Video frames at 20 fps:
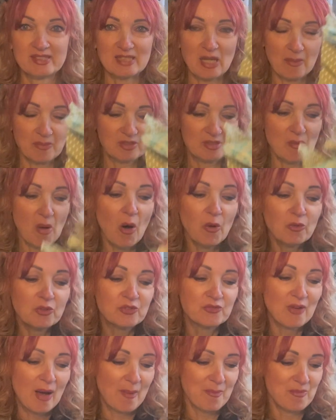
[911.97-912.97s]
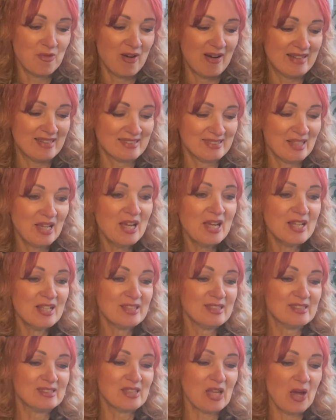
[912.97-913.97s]
some old fabrics.
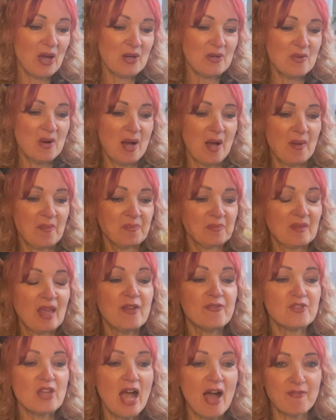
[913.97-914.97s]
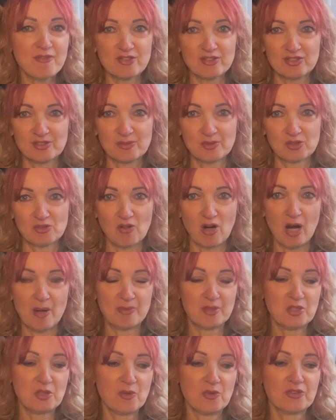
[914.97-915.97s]
So if you haven't subscribed
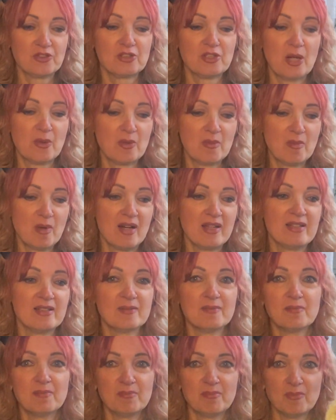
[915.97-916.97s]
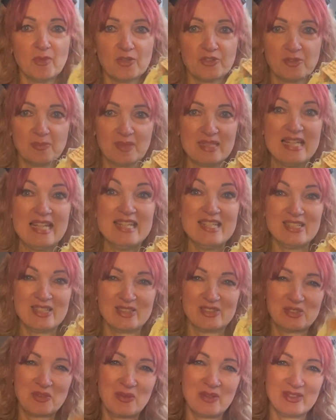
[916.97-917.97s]
and you want to know what my possibly hideous
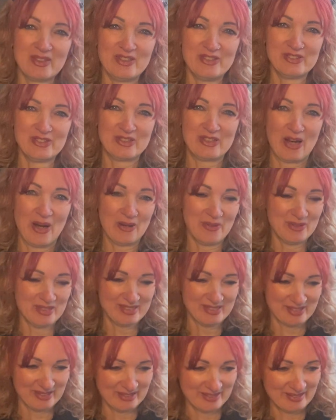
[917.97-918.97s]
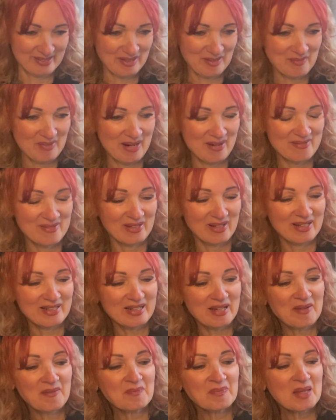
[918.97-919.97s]
quilt as you go is going to come out like,
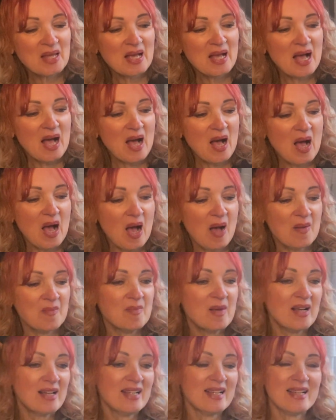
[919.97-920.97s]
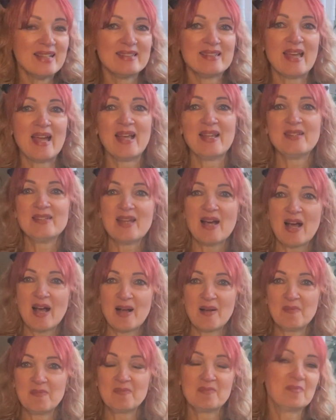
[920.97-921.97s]

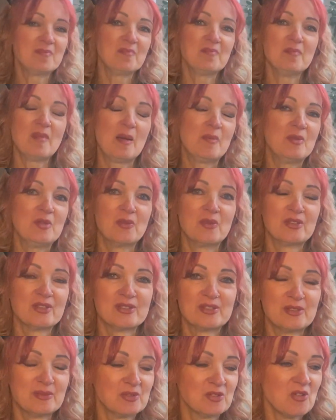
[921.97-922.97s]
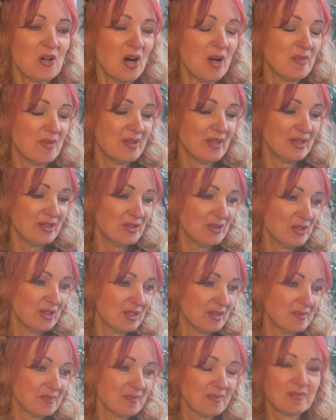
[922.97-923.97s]
then maybe you want to subscribe, and then you
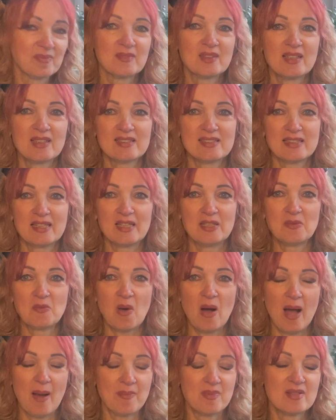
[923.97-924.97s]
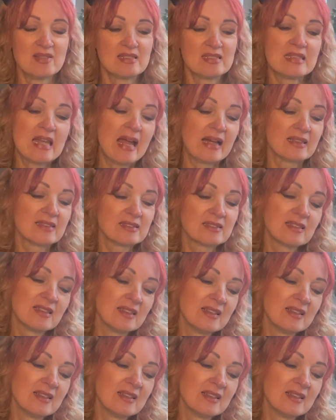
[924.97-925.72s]
can see what happens next.